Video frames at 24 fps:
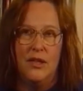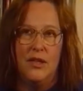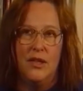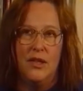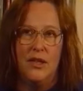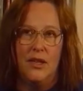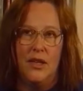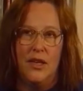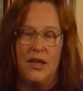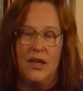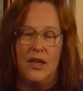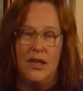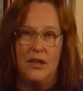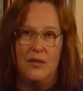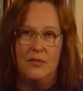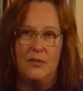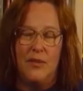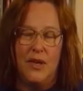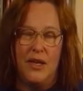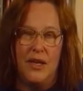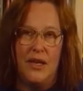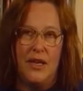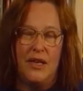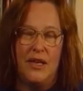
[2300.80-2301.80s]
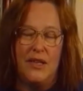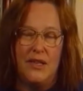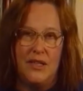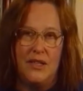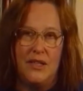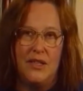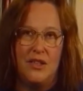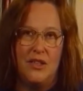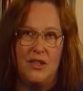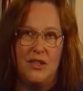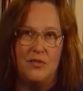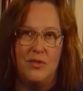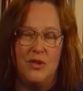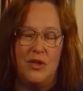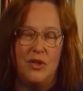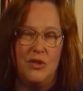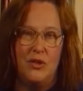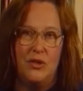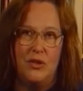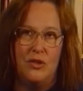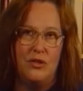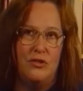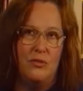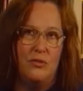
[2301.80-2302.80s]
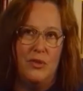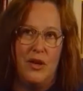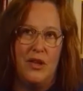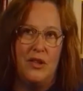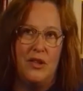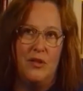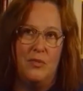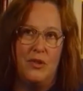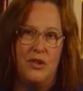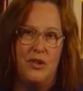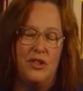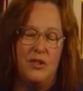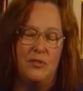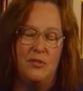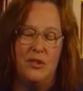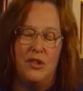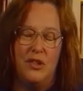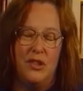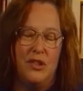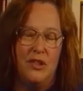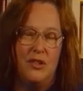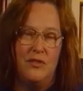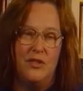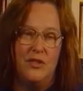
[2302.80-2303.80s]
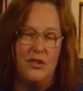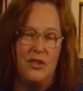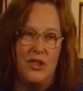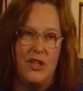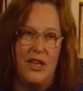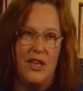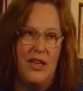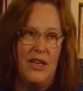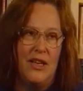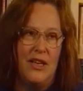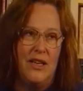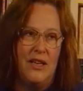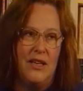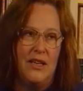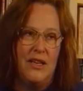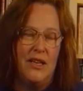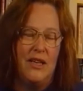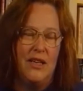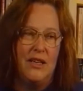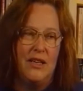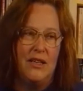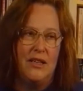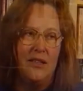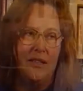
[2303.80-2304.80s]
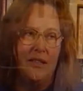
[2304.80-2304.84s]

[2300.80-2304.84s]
and can discuss with the doctor about the possibilities of not taking it again.